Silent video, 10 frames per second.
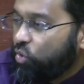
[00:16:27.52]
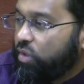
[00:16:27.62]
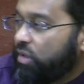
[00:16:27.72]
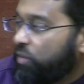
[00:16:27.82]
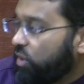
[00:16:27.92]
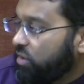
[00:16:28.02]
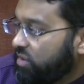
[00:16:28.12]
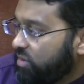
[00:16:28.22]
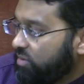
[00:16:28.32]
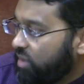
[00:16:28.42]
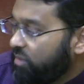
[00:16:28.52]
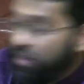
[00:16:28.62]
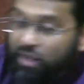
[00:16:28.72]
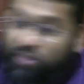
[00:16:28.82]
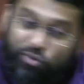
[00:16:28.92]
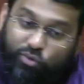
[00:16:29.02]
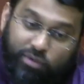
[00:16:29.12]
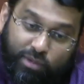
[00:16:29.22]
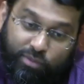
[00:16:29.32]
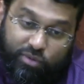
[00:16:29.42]
did the Prophet send Bilal to? Who
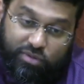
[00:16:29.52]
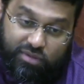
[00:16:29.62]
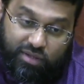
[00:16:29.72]
remembers?